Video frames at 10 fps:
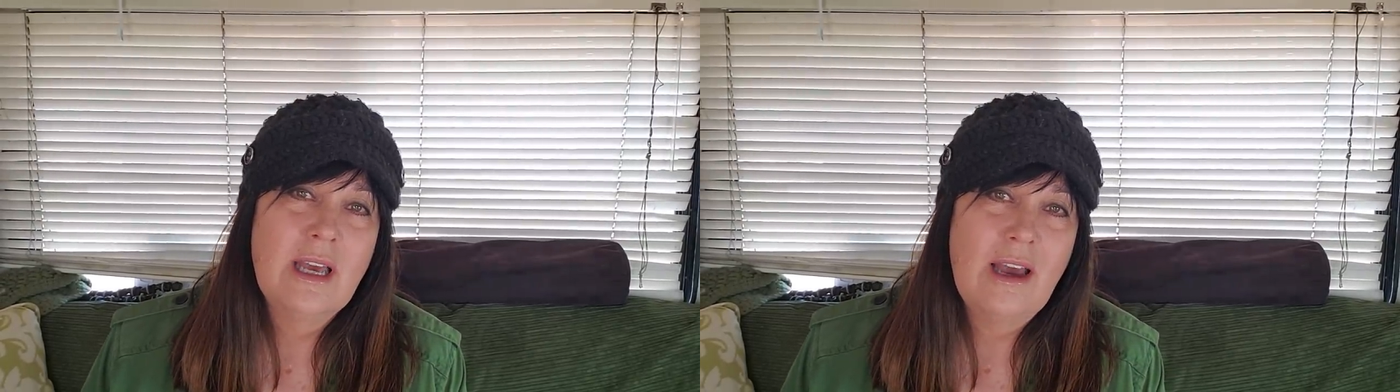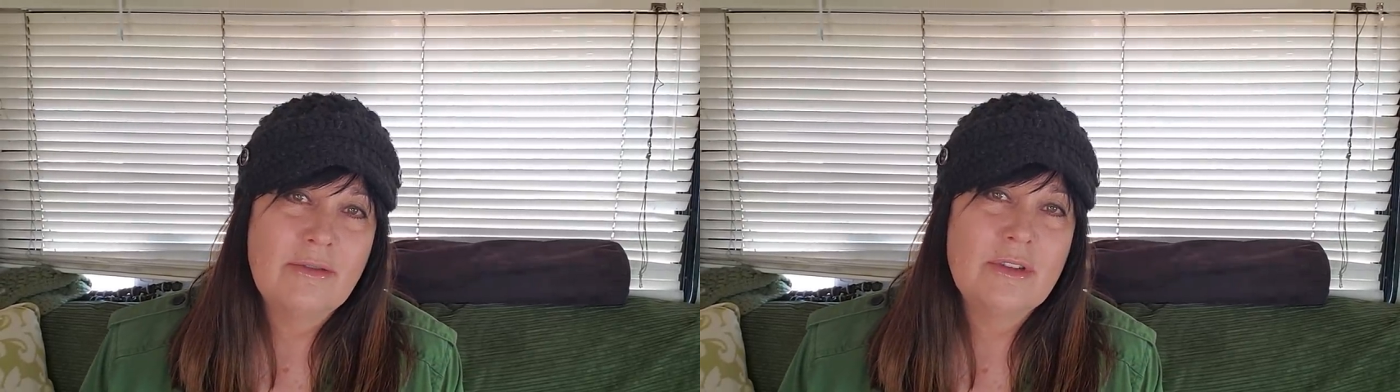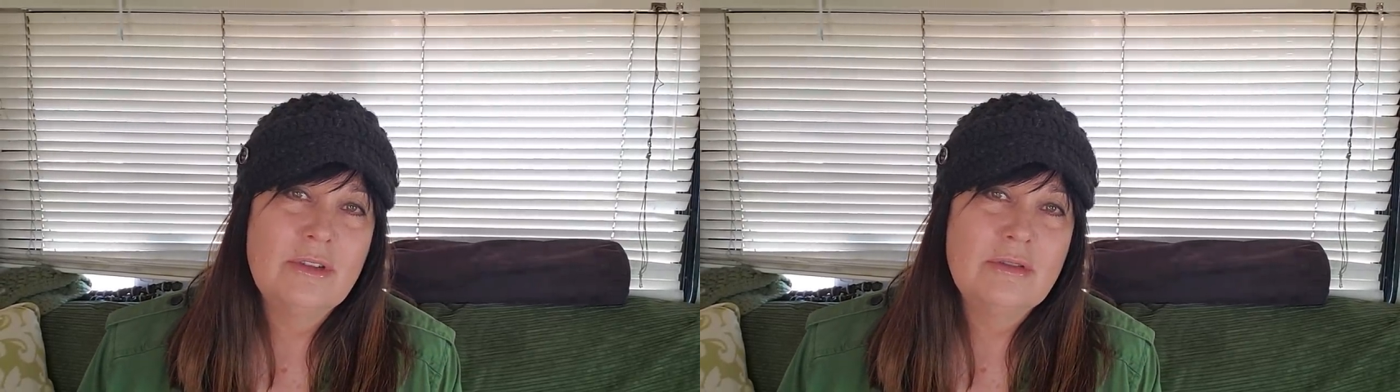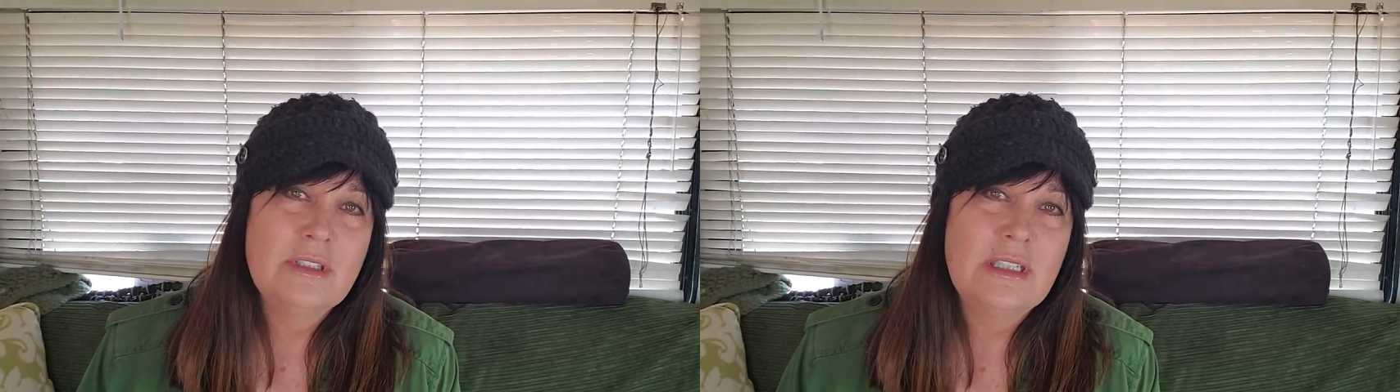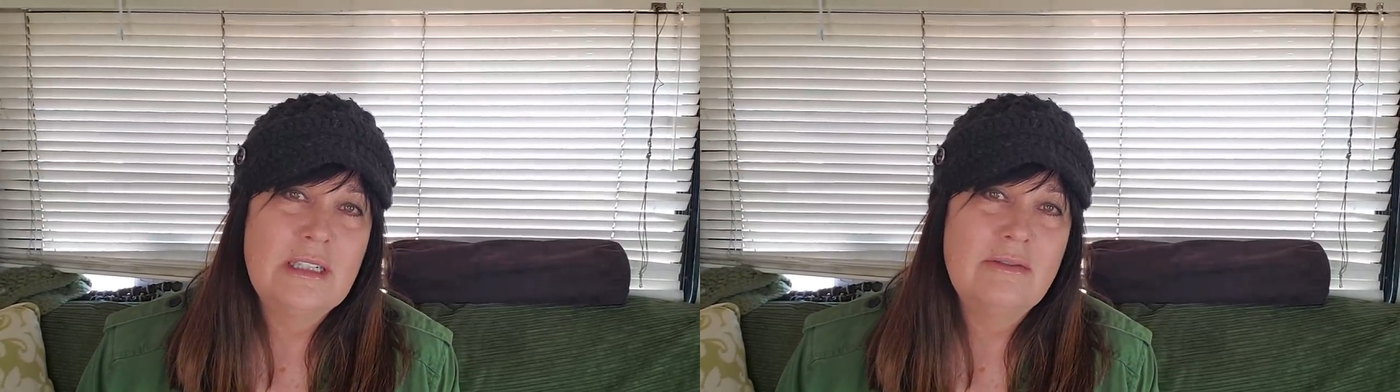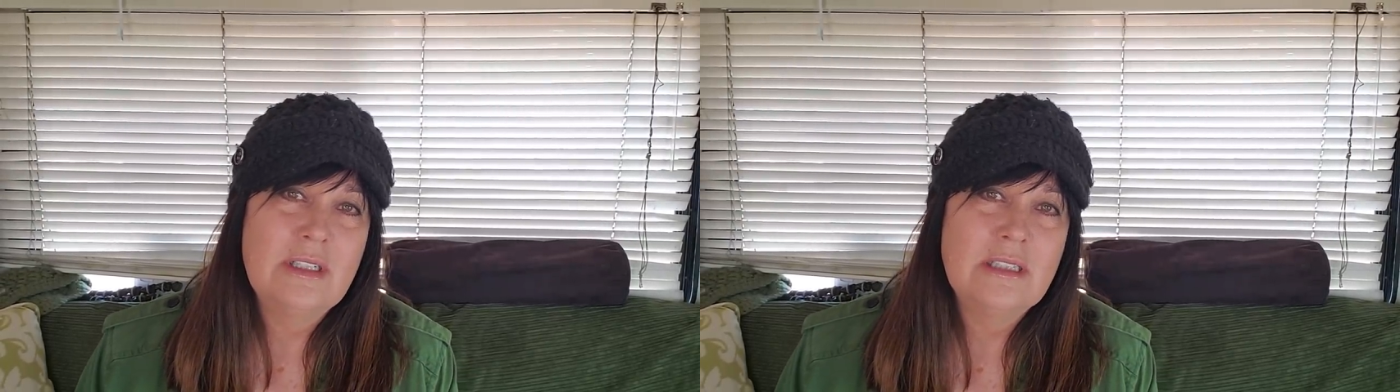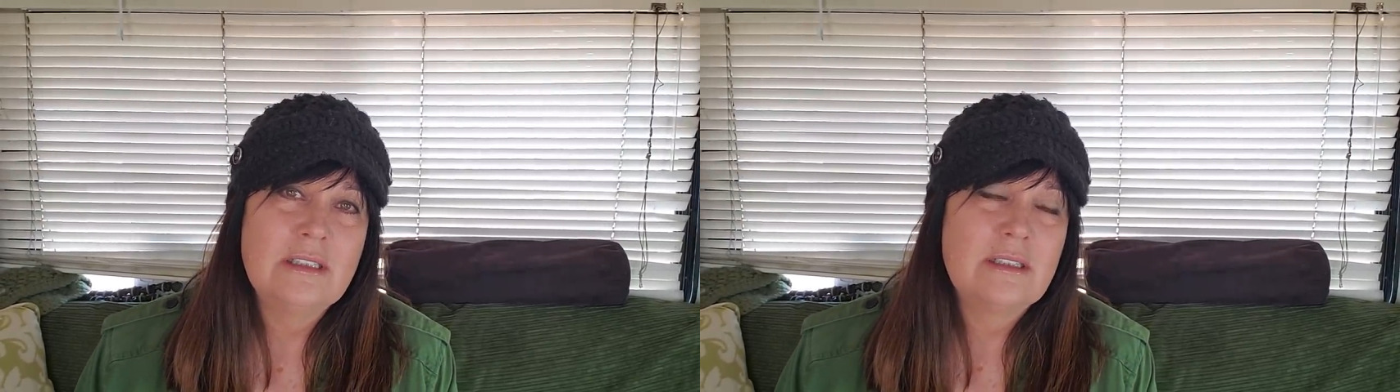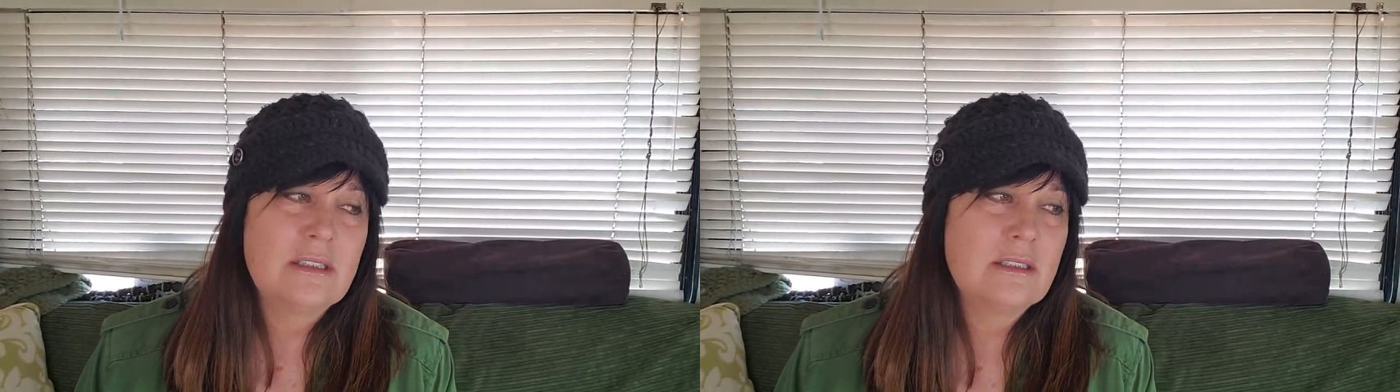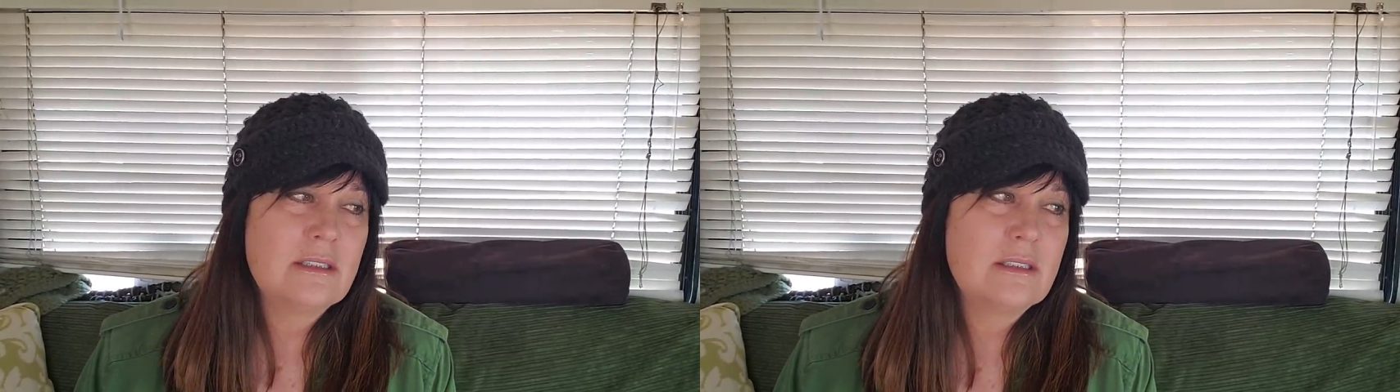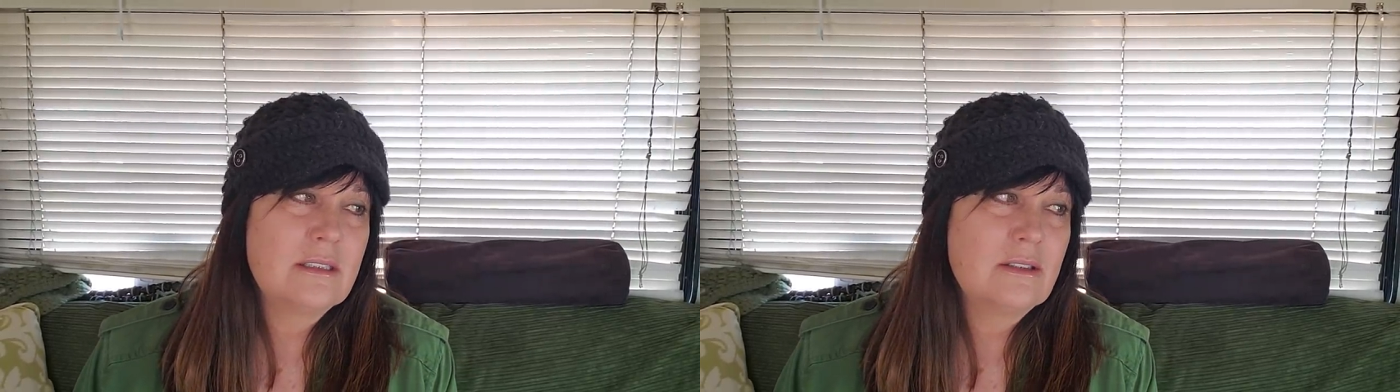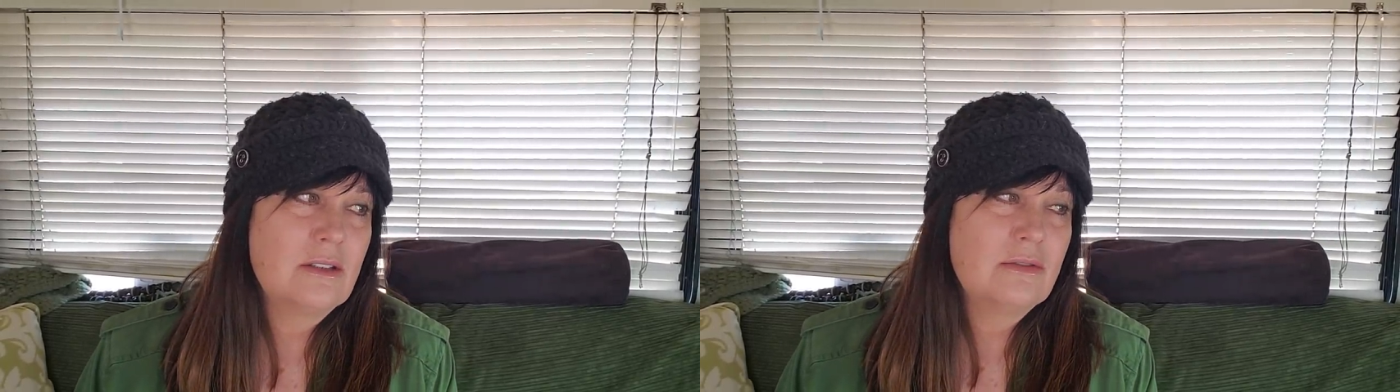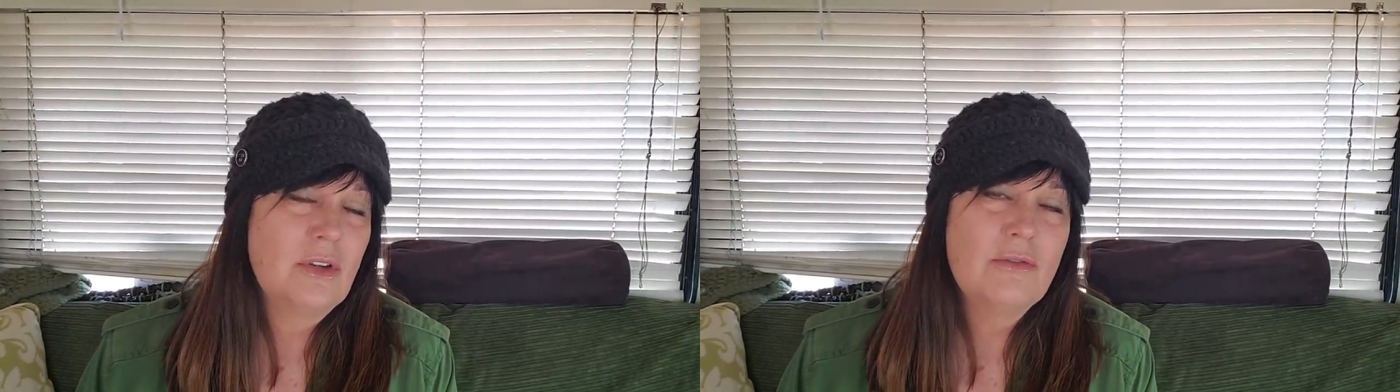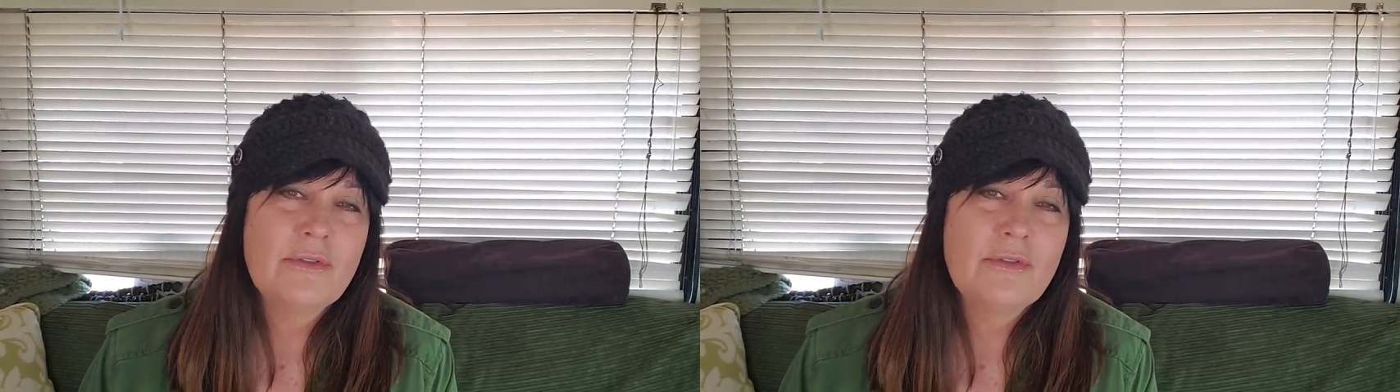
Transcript: afternoons and evenings so don't